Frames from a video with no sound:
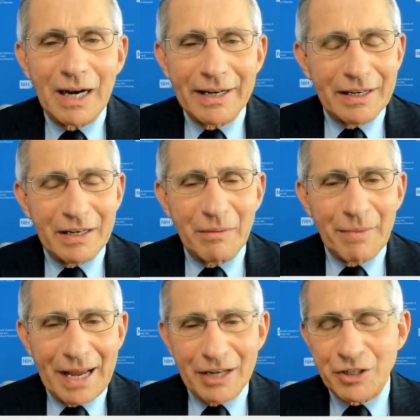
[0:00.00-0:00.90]
I didn't
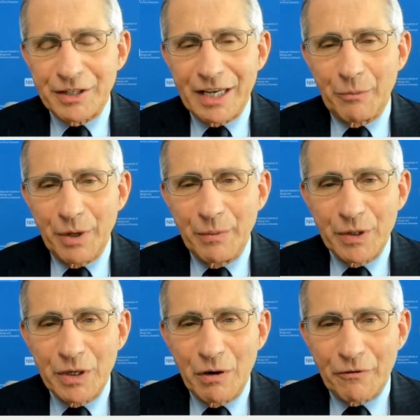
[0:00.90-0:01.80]
imagine that we
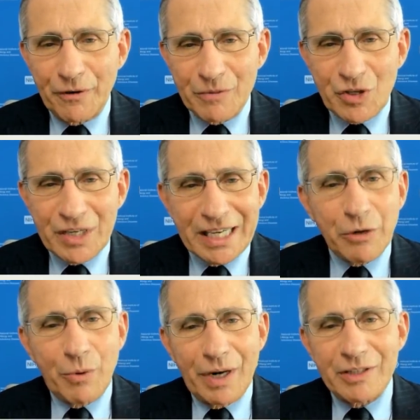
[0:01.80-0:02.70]
would go from
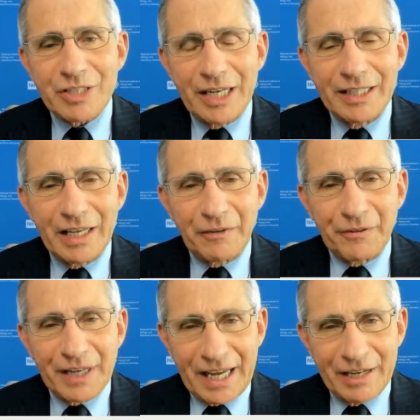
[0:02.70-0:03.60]
sequence
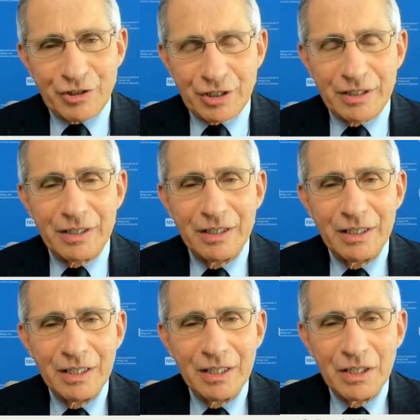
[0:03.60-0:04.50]
identification